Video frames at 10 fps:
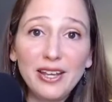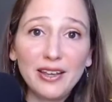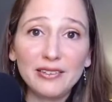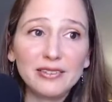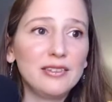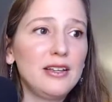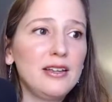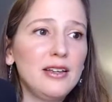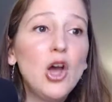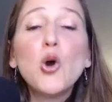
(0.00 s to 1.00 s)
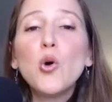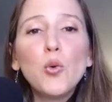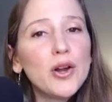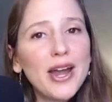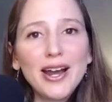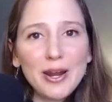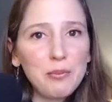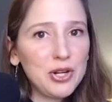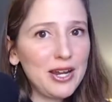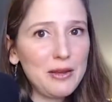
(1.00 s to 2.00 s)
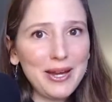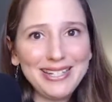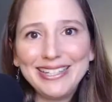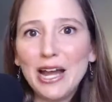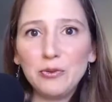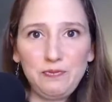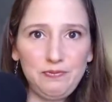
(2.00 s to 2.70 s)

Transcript: is, we're not gonna put anybody down.